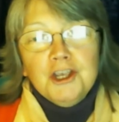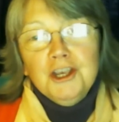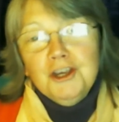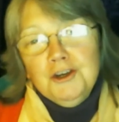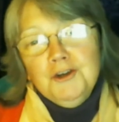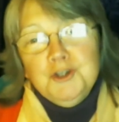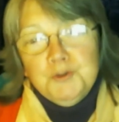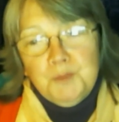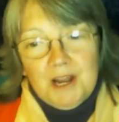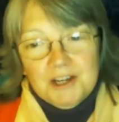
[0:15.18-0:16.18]
huge
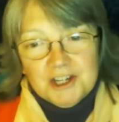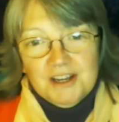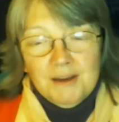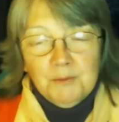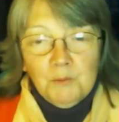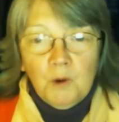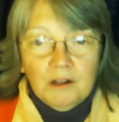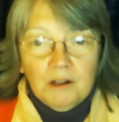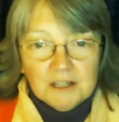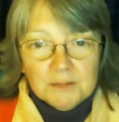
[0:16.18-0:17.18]
pleasure in
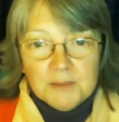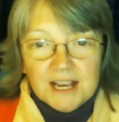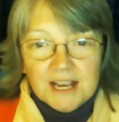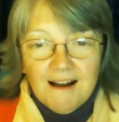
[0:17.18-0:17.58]
welcoming